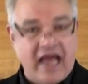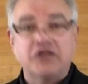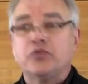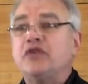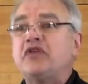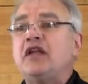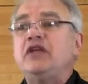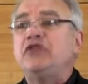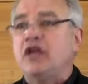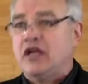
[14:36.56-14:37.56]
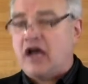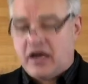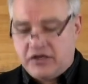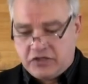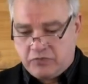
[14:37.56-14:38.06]
As with anything
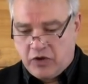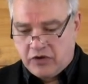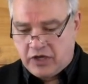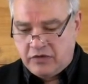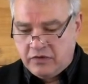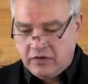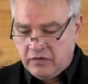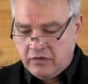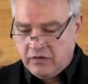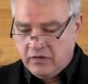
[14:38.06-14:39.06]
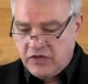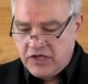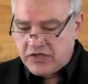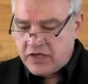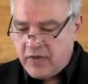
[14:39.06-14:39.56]
God has spoken,
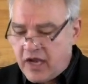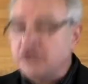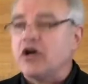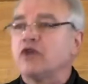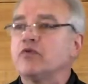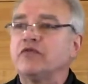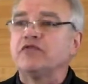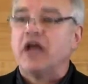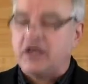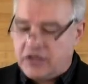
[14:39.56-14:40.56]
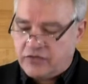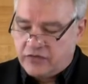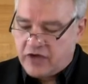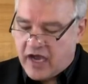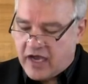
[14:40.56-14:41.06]
these commands are reflective
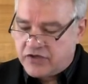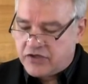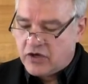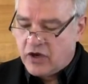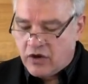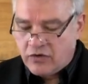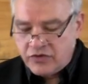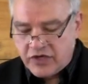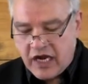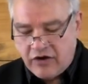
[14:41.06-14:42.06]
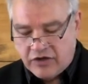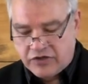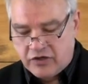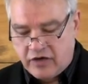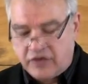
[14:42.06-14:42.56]
of God's own
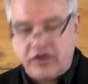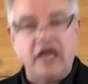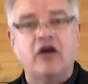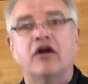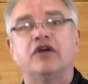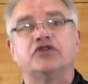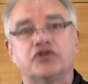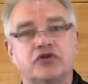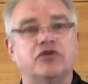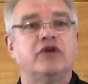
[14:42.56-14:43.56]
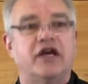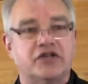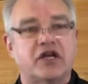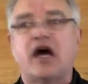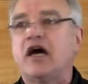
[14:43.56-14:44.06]
character, and they are as true
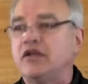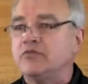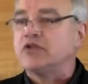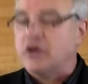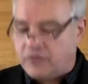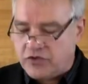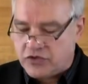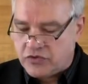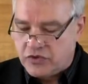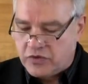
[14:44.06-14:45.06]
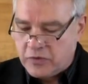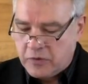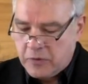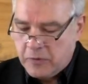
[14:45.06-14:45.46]
as God Himself is true.